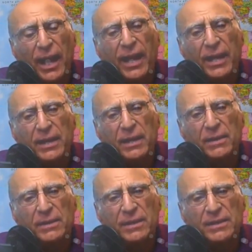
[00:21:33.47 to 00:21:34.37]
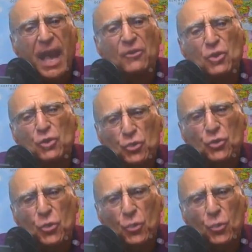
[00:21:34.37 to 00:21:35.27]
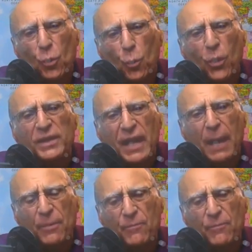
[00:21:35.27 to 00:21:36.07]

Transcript: And the doctors knew what type